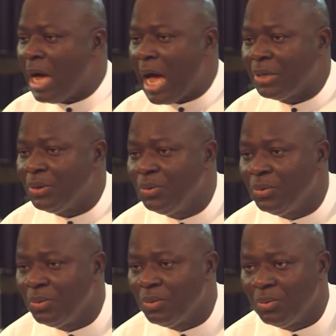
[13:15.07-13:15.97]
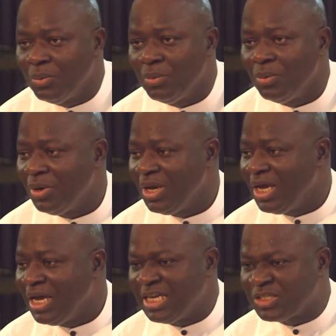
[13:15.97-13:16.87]
I don't know.
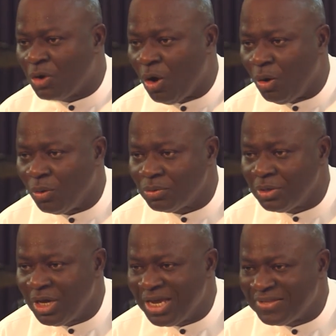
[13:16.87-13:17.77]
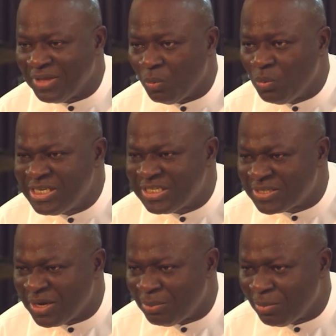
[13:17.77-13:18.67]
It's called the
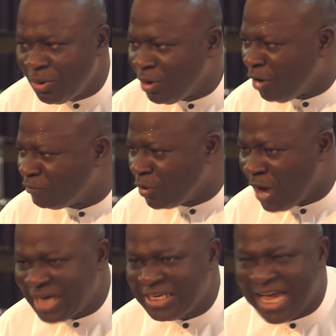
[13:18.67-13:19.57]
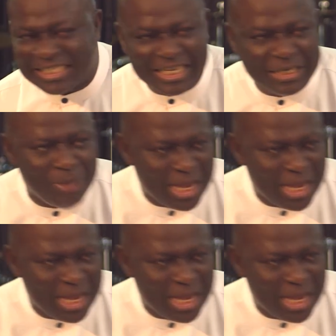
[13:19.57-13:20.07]
wisdom of God. How did they attain it?